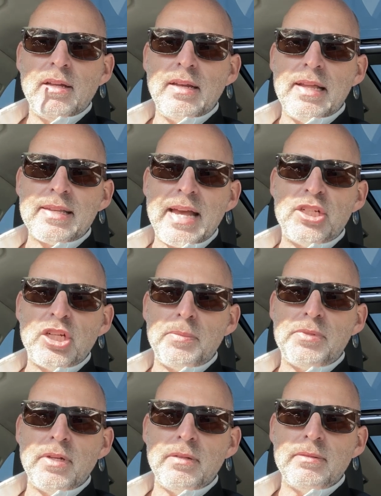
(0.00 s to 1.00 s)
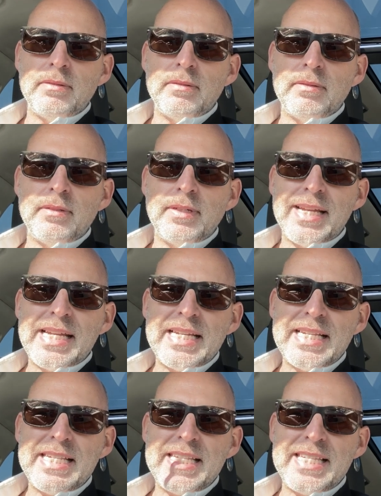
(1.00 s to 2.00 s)
let's catch up soon.
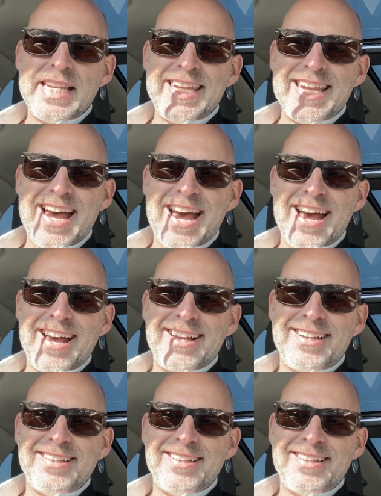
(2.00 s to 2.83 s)
See ya.